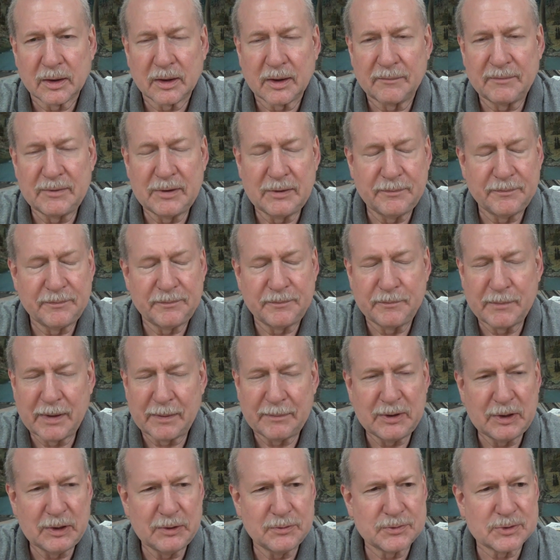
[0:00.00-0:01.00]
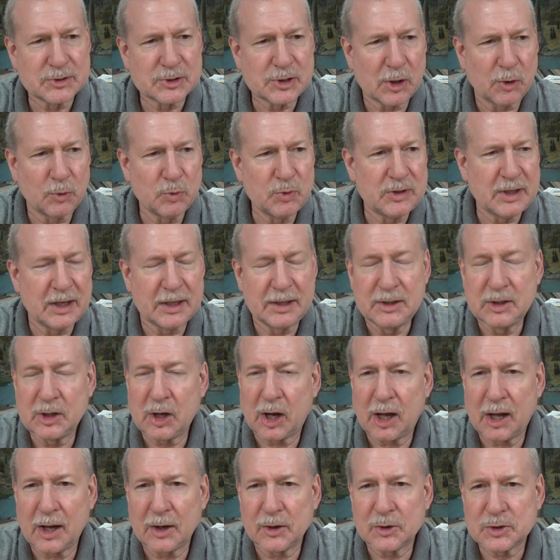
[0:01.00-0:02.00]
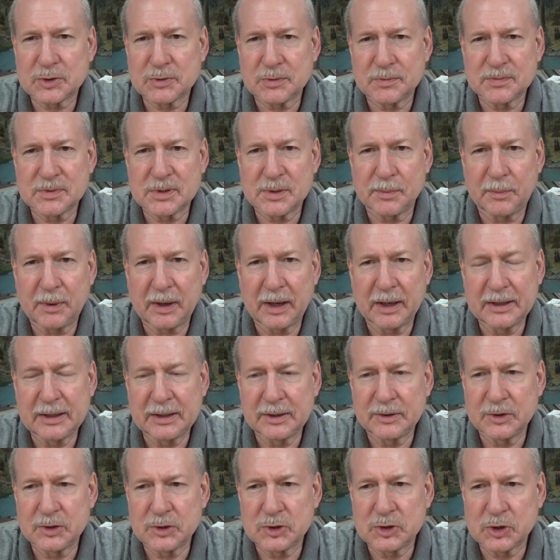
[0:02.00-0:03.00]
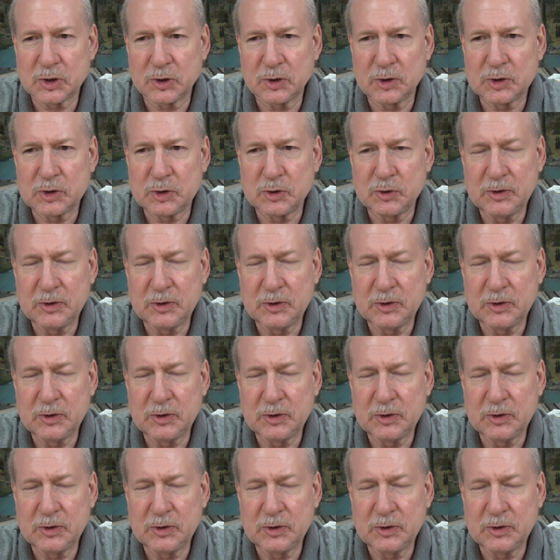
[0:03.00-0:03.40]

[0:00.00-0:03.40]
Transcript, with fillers: if you, maybe you've stole $10 from somebody in the church,